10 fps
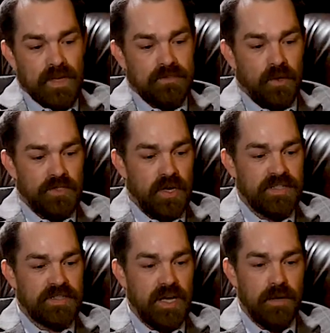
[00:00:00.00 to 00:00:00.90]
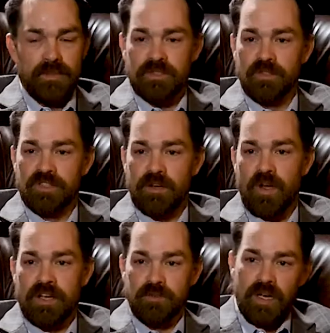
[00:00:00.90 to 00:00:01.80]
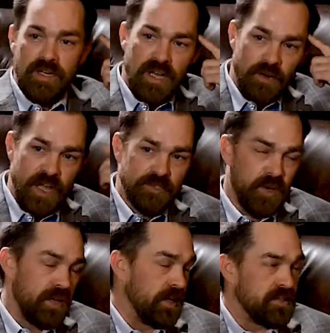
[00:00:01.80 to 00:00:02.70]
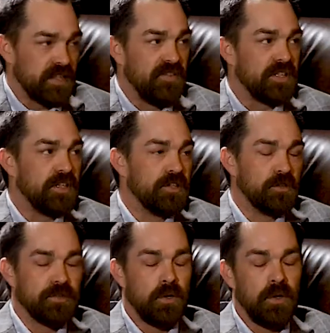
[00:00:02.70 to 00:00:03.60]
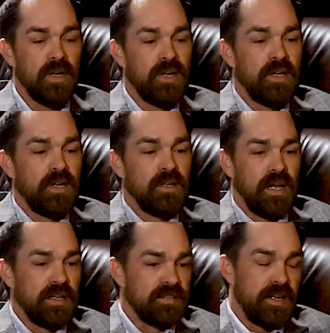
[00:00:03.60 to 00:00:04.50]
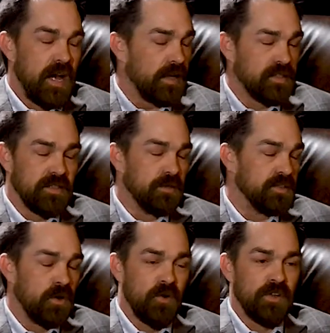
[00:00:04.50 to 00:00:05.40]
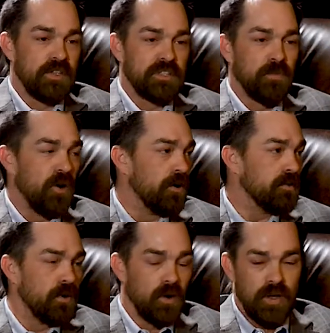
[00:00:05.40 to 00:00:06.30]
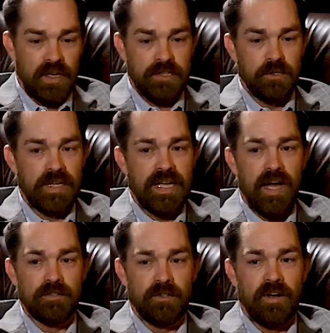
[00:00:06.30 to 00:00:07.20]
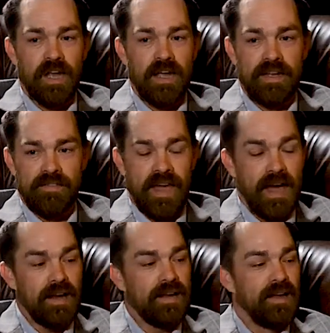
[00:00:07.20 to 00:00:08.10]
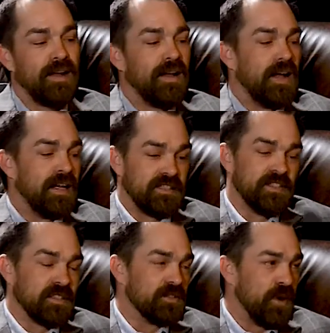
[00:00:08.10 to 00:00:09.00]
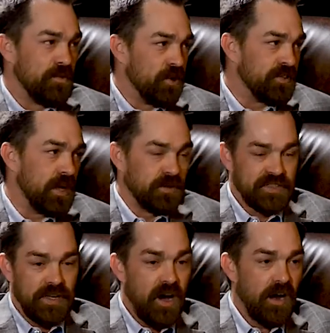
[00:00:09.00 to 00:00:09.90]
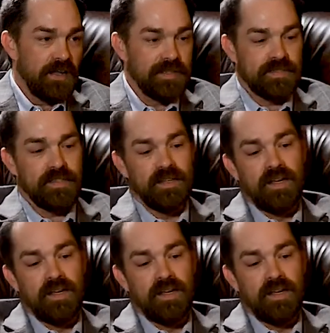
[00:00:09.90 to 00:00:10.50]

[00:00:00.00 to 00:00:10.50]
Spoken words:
So I tried to sign up as soon as I graduated, and I graduated at 17 years old. Like I said, not because I was overly smart or like a Doogie Howser or any of that. It's just because my birthday was in August.